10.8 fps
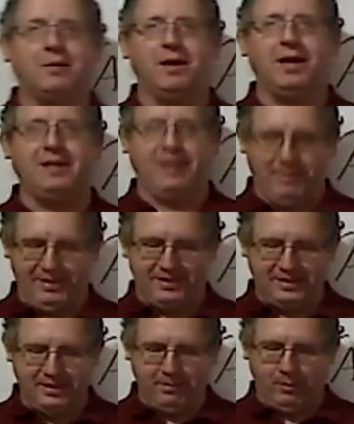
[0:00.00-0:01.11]
one, that means a
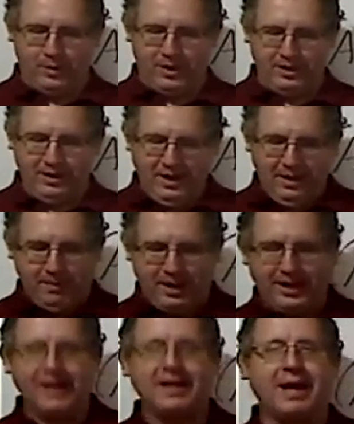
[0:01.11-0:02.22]
simple one. But
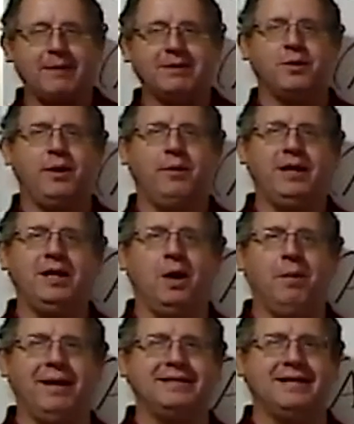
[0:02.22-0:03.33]
in chemistry, we know
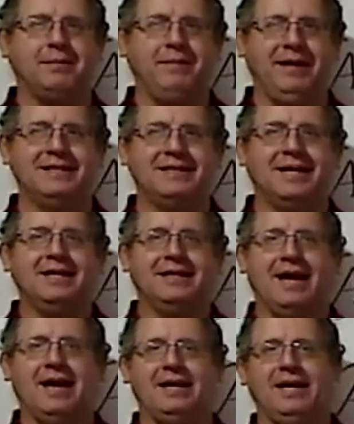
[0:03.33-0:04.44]
basic means
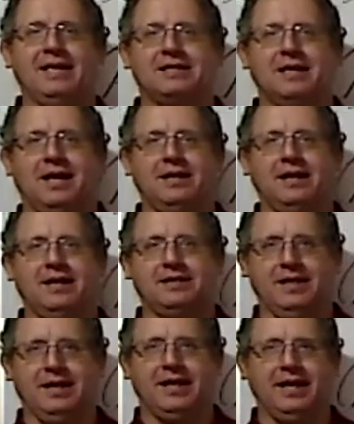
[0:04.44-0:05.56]
that it's not
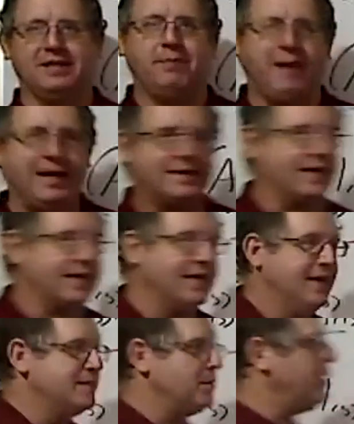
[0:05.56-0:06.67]
acidic, it's basic.
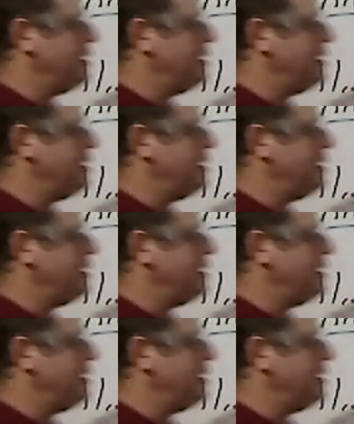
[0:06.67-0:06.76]
So we're